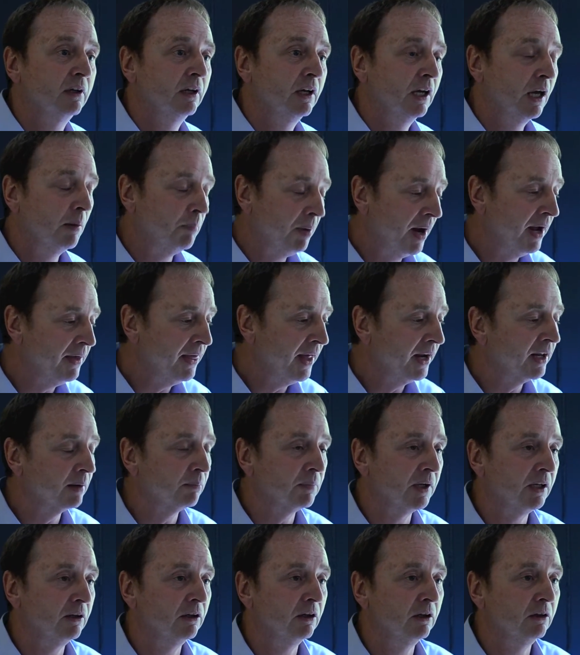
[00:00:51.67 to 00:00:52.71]
And by that I
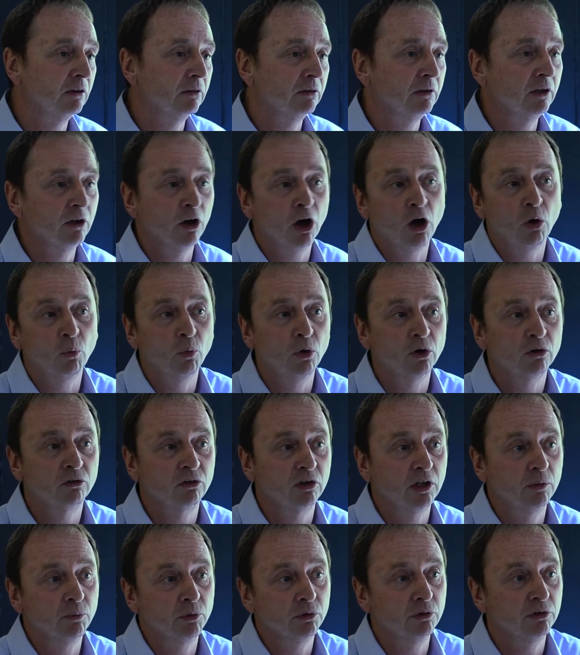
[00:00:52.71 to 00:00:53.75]
mean the artwork
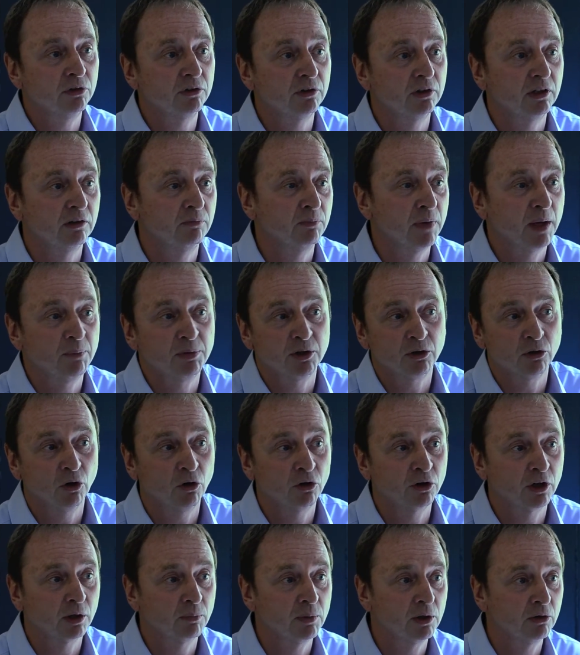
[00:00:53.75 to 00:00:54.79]
team would receive maybe
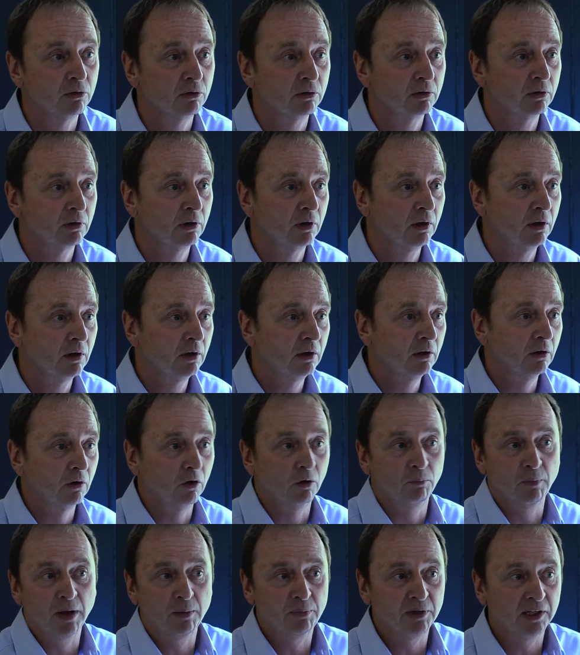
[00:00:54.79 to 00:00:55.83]
documents
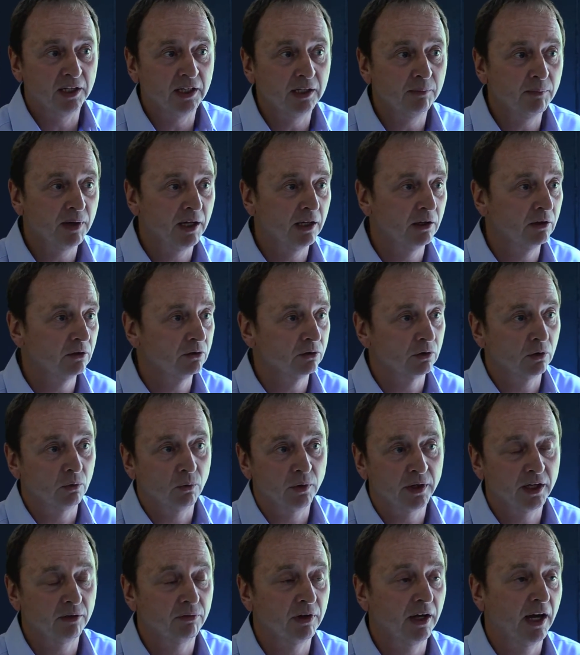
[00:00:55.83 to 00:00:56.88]
or maybe emails or
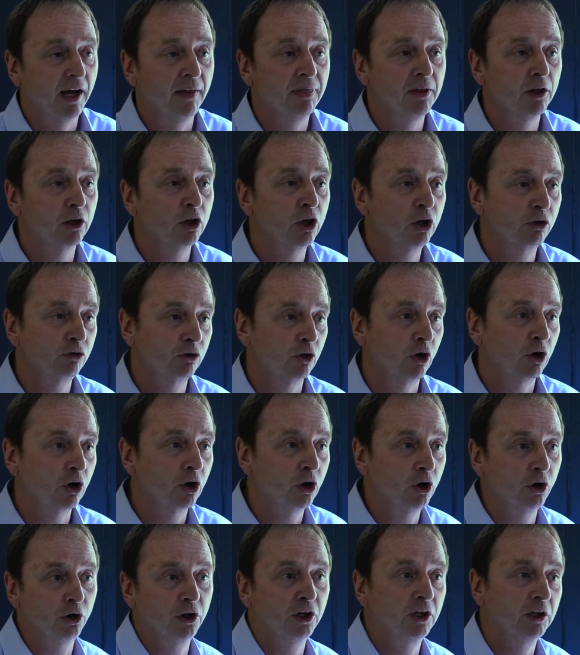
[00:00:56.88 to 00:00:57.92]
whatever, and they'll start
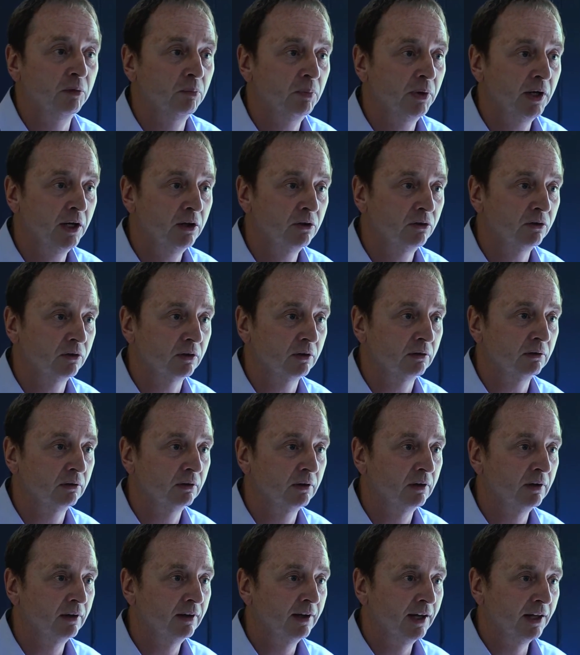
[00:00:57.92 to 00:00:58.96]
cutting and pasting.
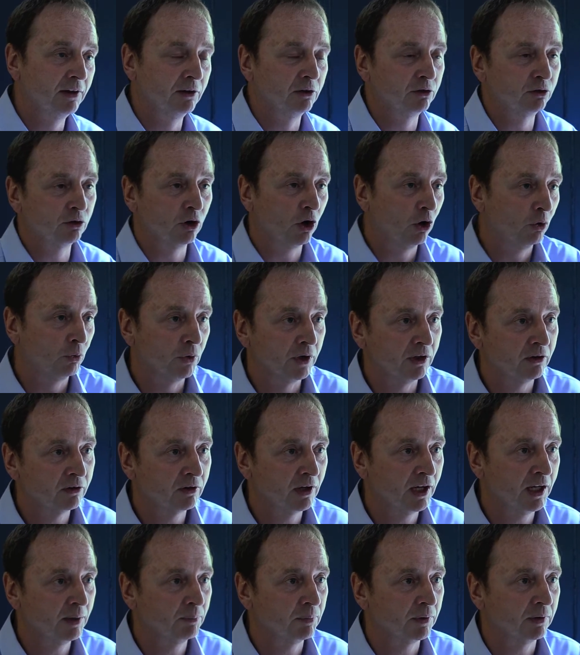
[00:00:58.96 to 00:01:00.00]
And they'll start
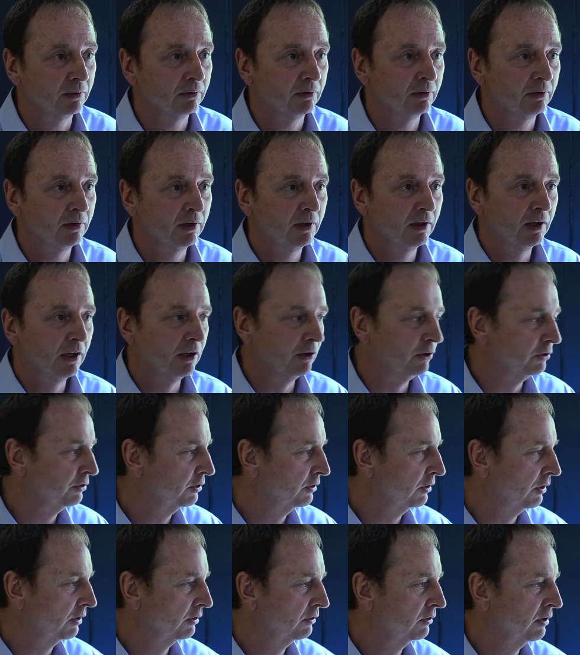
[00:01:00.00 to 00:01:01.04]
retyping. And they'll
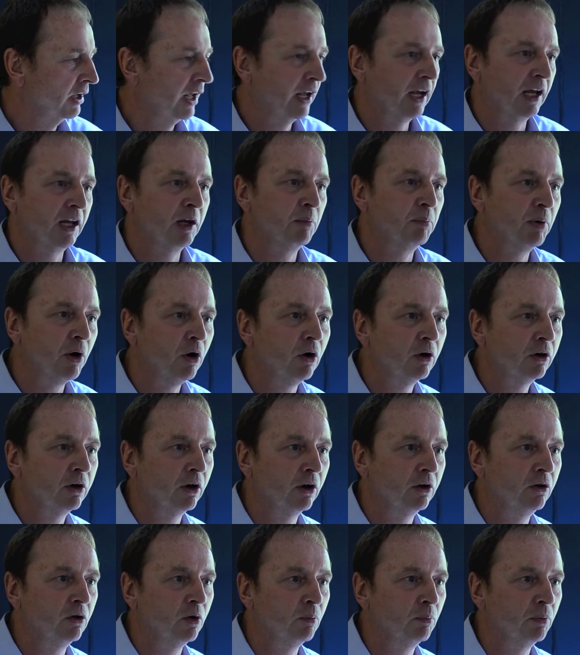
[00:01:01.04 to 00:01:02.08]
start taking a
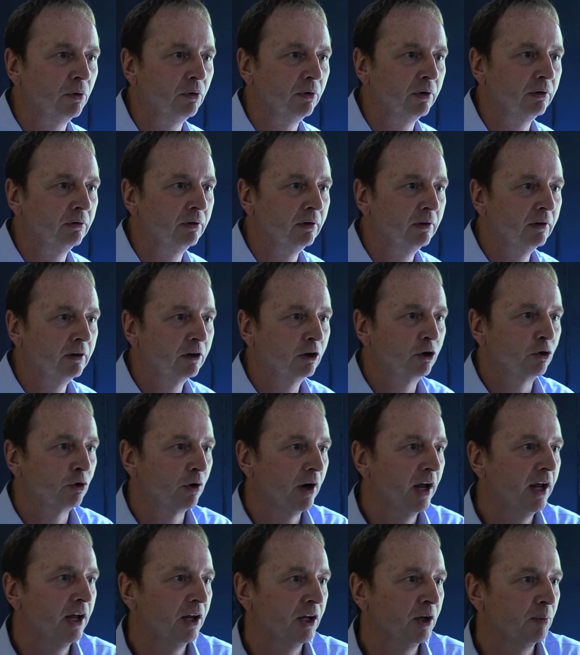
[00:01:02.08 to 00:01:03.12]
barcode number and
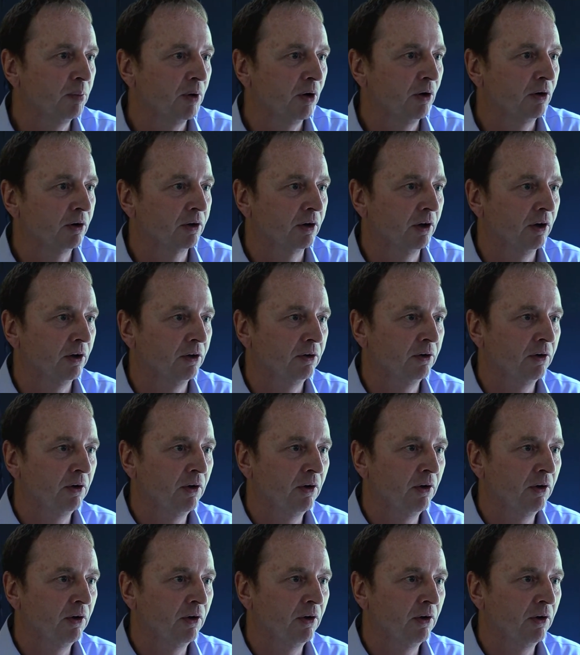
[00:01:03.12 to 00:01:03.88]
creating a barcode.